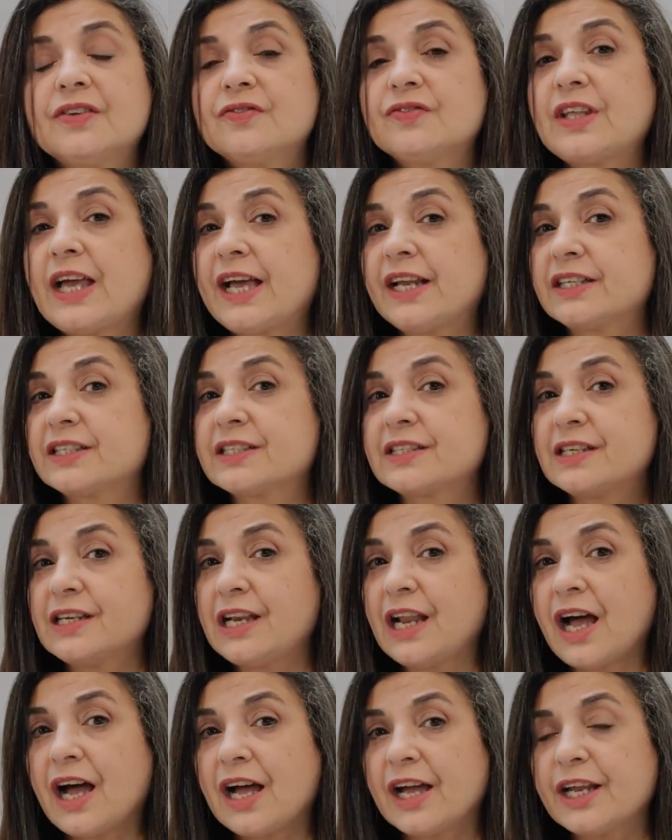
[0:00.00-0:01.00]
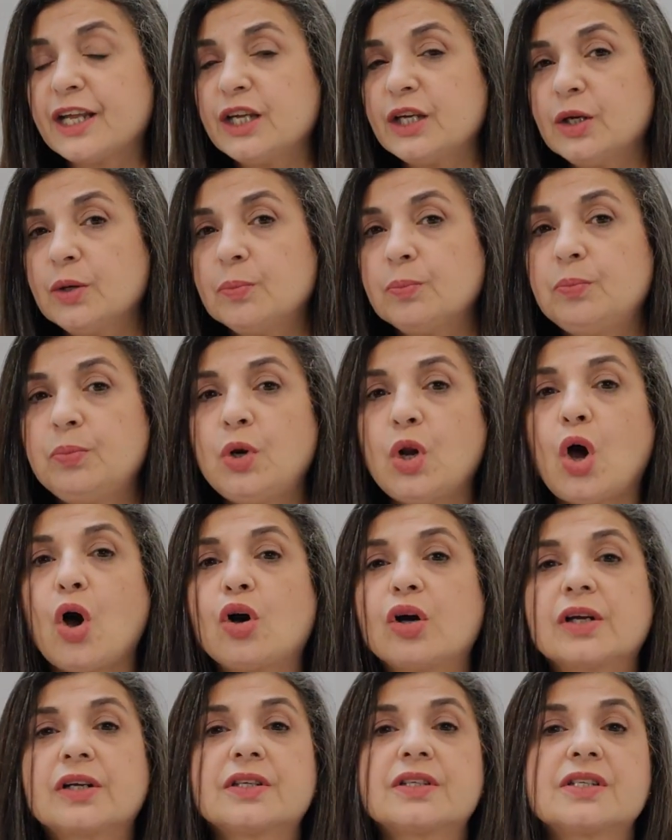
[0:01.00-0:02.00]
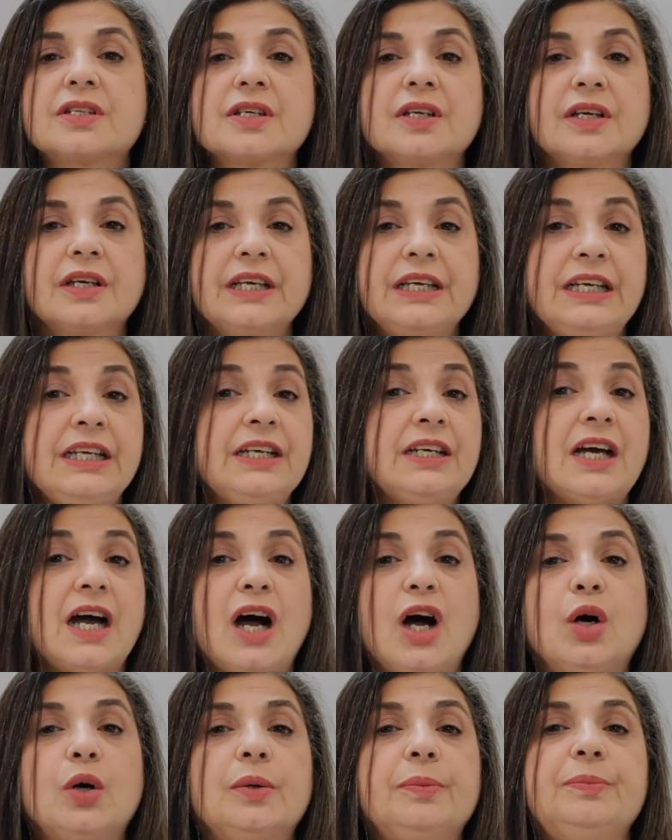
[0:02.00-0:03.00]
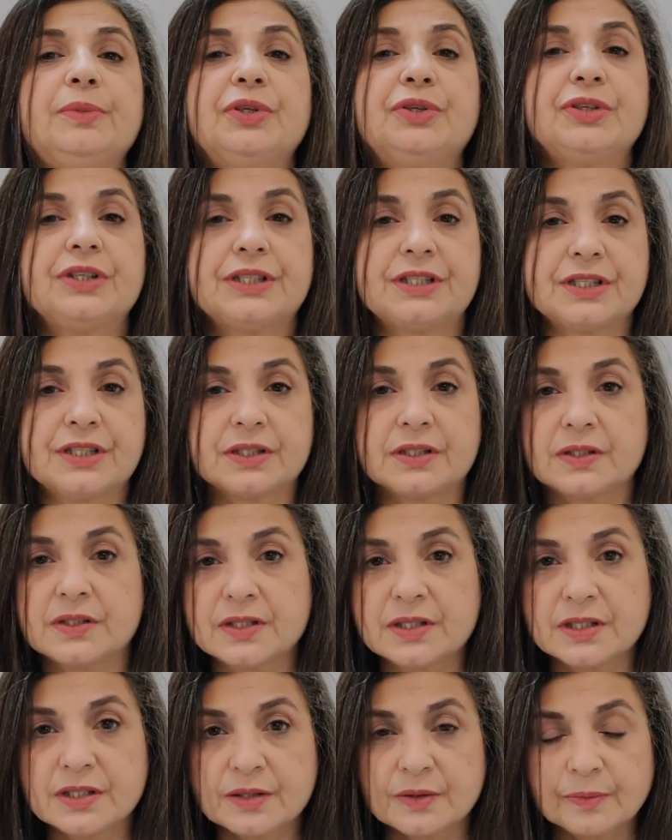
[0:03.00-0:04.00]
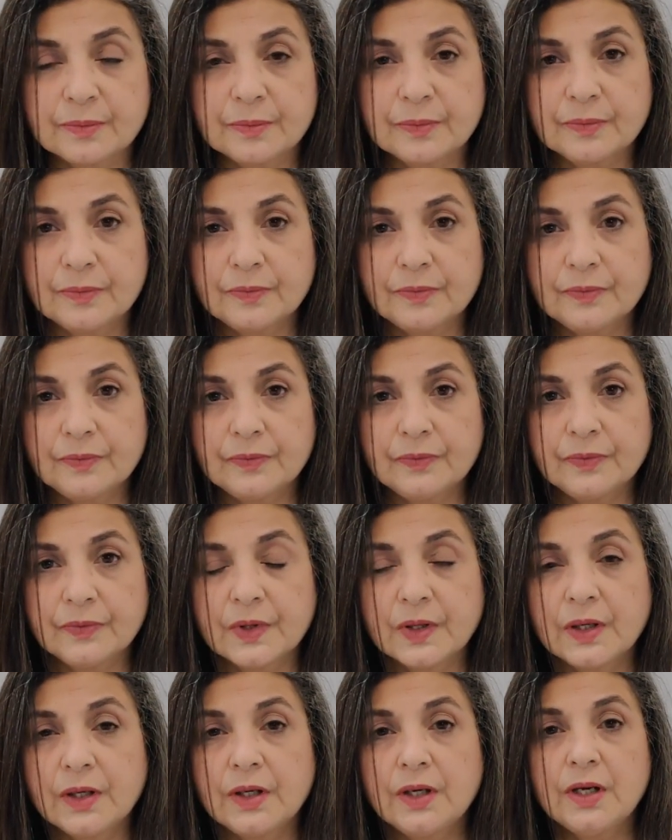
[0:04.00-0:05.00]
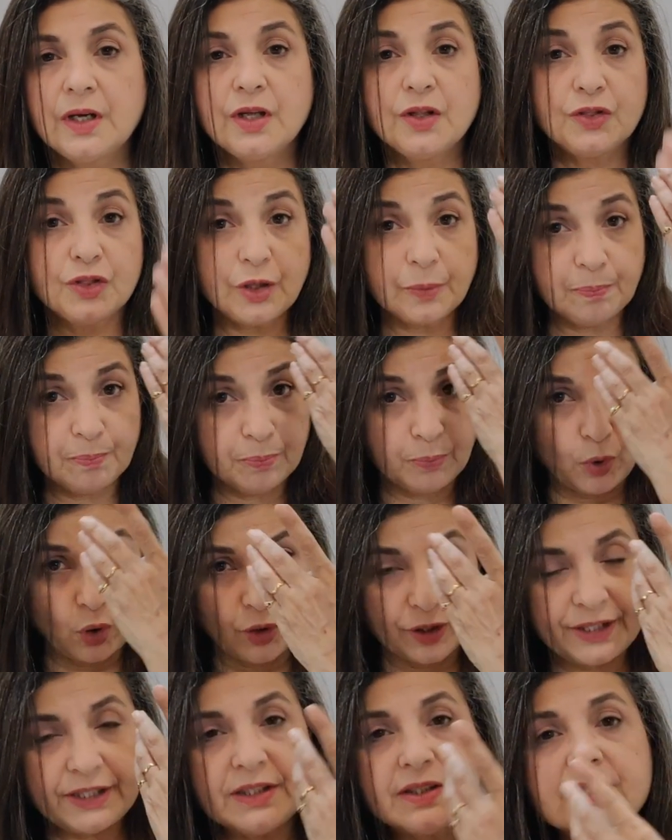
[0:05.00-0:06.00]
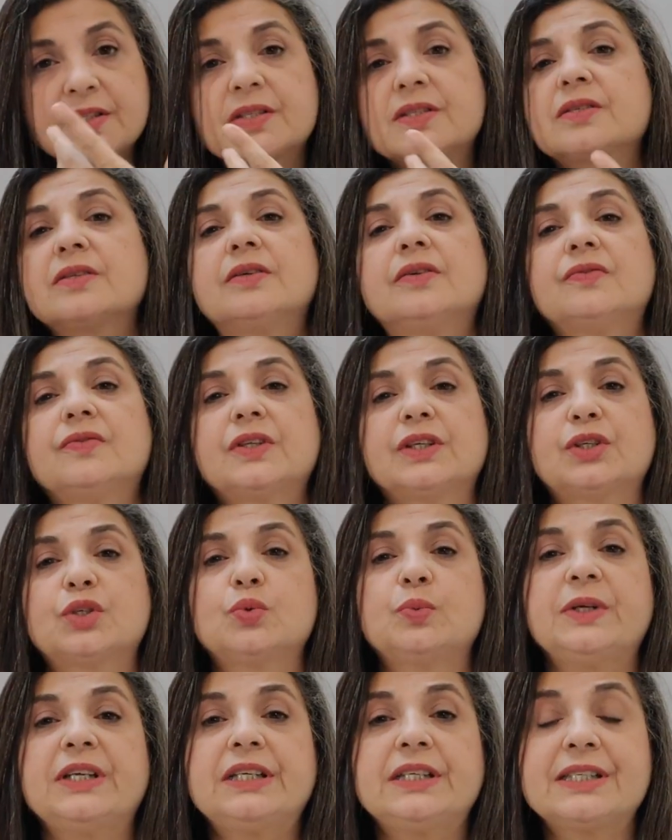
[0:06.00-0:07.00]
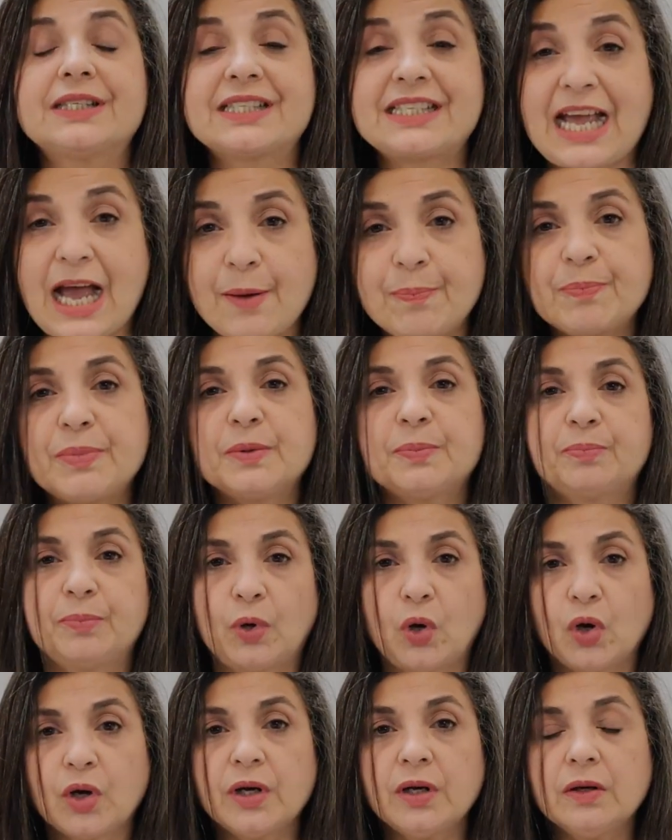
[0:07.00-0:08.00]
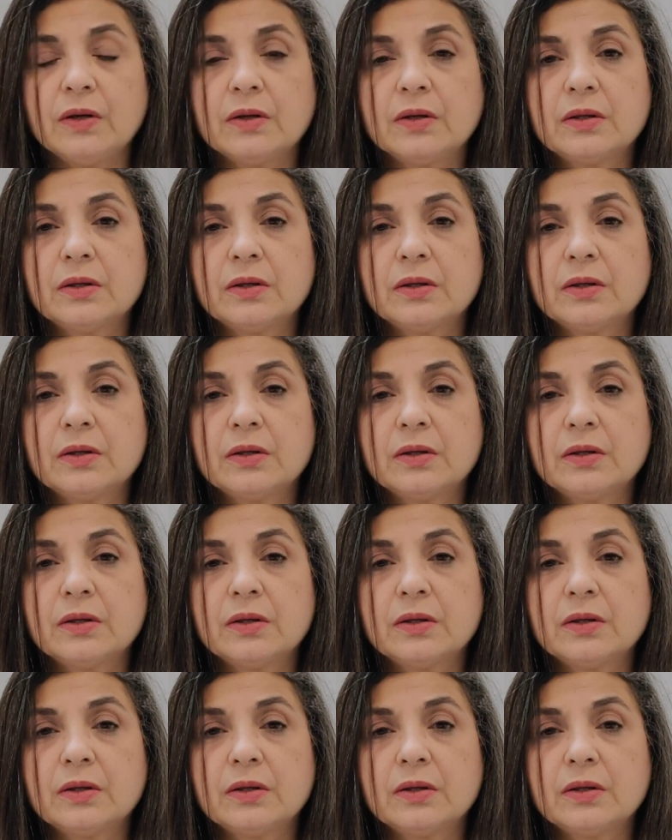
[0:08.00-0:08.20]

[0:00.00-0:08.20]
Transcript: that lie blocked in our meridians. The points that we tap upon